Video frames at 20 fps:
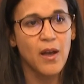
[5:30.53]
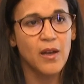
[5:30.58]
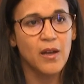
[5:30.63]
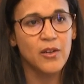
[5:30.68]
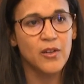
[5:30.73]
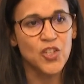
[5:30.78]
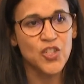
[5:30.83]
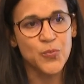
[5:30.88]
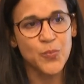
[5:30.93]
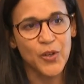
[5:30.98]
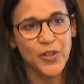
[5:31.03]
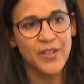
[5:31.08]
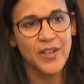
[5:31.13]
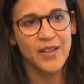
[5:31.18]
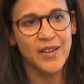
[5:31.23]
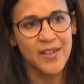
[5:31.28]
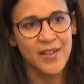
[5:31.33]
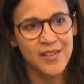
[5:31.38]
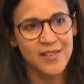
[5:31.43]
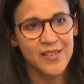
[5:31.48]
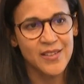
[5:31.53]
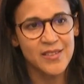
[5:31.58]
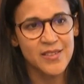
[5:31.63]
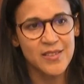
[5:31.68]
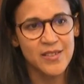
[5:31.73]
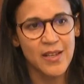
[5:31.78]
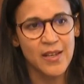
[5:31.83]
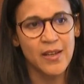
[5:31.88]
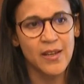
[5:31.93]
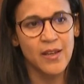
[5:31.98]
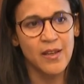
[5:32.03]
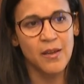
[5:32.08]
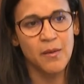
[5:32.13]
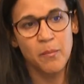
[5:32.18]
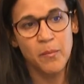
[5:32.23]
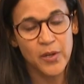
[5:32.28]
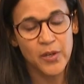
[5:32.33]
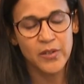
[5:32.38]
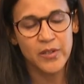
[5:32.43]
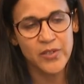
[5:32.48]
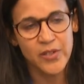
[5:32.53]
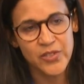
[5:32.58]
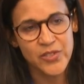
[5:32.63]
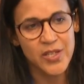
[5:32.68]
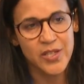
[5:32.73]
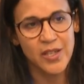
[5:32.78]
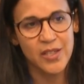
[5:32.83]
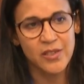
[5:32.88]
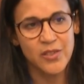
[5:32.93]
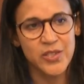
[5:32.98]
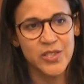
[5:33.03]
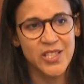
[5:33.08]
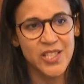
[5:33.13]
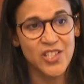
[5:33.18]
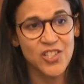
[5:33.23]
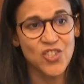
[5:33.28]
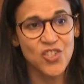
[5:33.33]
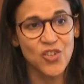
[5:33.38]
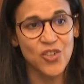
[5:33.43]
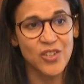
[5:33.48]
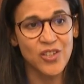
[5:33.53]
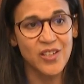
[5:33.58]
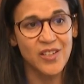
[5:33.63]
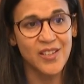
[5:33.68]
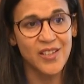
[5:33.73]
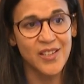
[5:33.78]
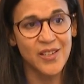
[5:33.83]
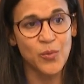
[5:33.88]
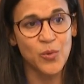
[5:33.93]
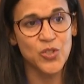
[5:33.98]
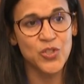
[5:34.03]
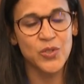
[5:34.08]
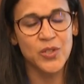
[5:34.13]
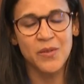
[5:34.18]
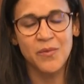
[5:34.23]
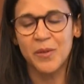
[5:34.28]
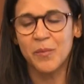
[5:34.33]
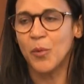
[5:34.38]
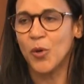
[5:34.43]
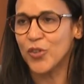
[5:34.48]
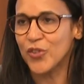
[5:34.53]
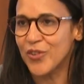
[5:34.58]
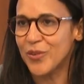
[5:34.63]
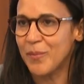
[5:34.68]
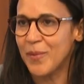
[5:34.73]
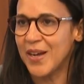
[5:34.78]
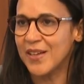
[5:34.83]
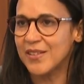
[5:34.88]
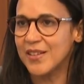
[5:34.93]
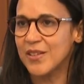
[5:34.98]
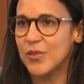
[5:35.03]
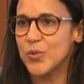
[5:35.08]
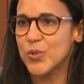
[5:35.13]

Cross-border and mergers and acquisition, it was even more dramatic.